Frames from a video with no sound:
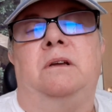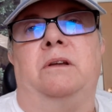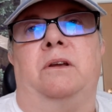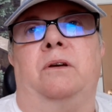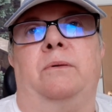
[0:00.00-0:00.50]

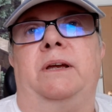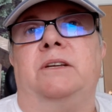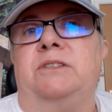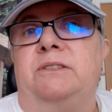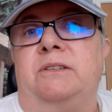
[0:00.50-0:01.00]
You know, we
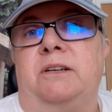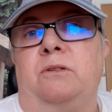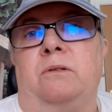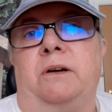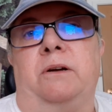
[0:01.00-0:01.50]
can just
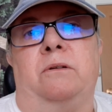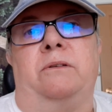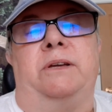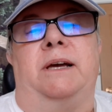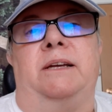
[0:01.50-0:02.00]
ignore it,
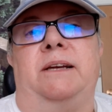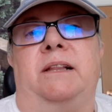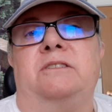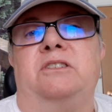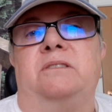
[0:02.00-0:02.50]
or the
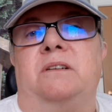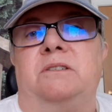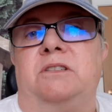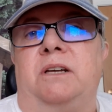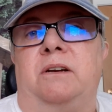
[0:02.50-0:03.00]
audiologist
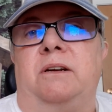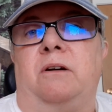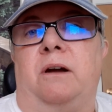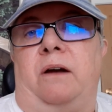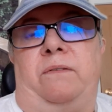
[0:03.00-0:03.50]
can shut it
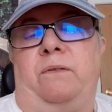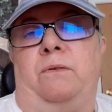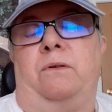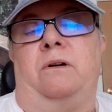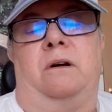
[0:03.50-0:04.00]
off,
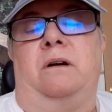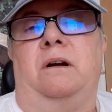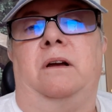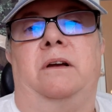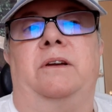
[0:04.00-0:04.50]

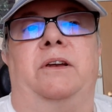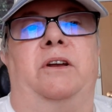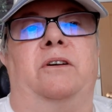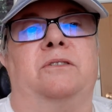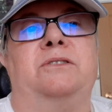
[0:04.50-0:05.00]
or, you
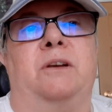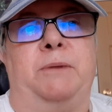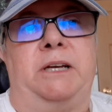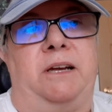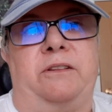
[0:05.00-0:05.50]
know, so
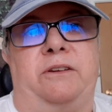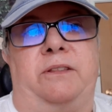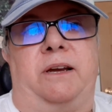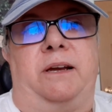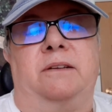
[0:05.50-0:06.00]
many other
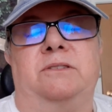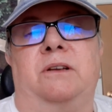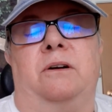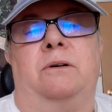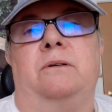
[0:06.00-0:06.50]
things.
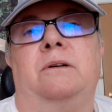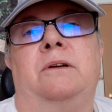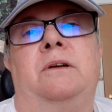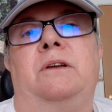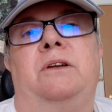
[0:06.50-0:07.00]
So,
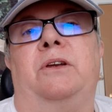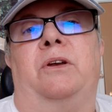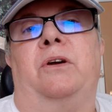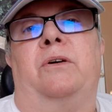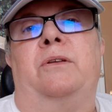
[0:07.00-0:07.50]
you
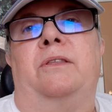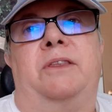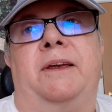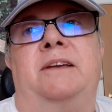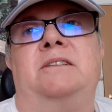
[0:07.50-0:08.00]
know,
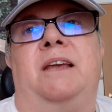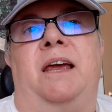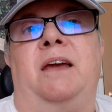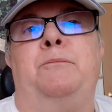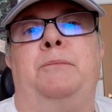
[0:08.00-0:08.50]
things
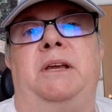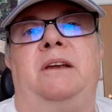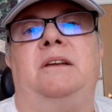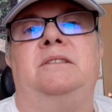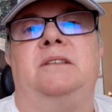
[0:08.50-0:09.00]
can
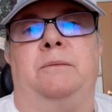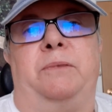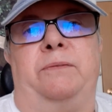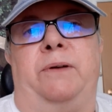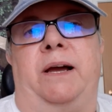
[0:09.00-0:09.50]
be
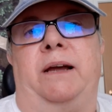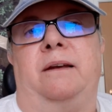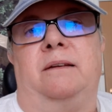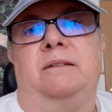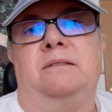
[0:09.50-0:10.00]
simplified.